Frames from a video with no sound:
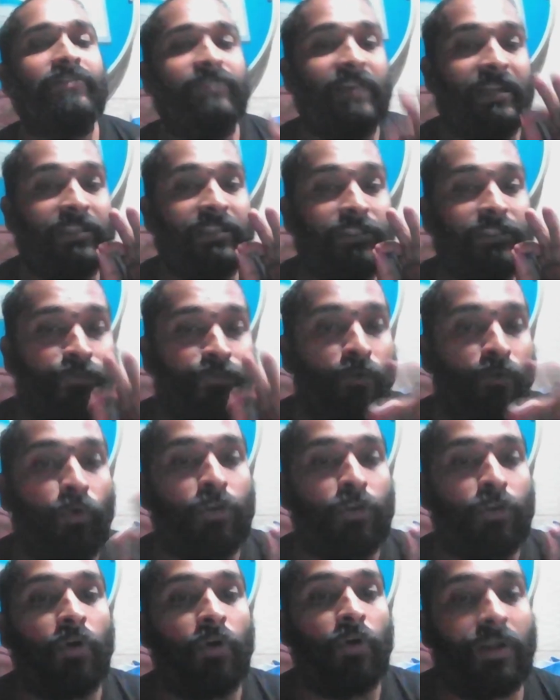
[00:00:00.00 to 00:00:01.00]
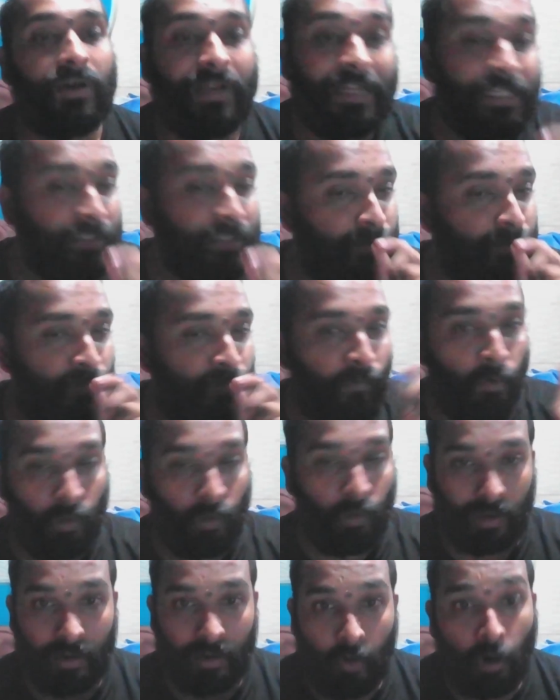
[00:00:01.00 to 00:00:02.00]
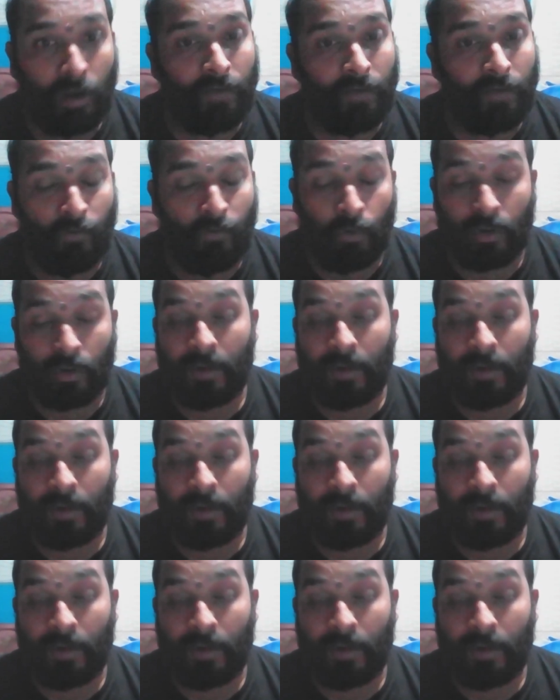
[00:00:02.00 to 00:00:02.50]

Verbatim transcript: that is the fourth order. It is 4, order 4.